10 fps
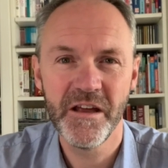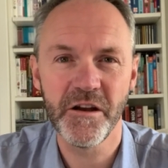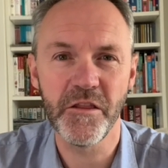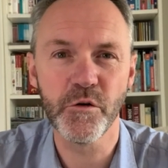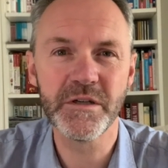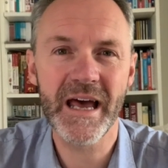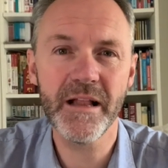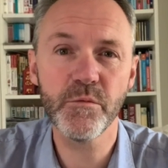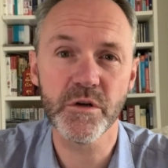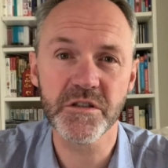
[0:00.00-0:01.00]
Now, the
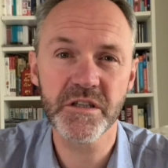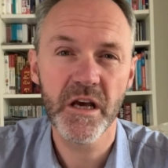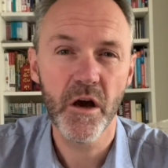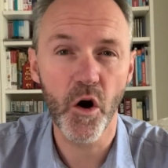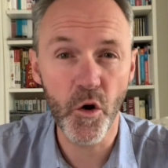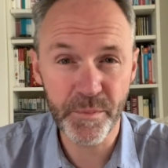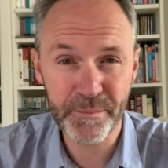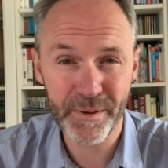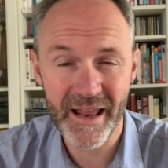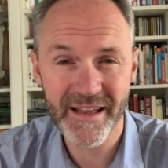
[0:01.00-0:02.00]
hotel was open
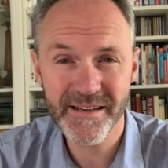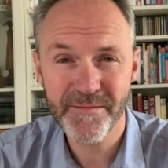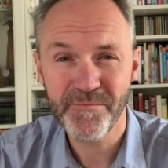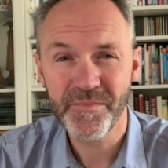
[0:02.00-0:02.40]
plan,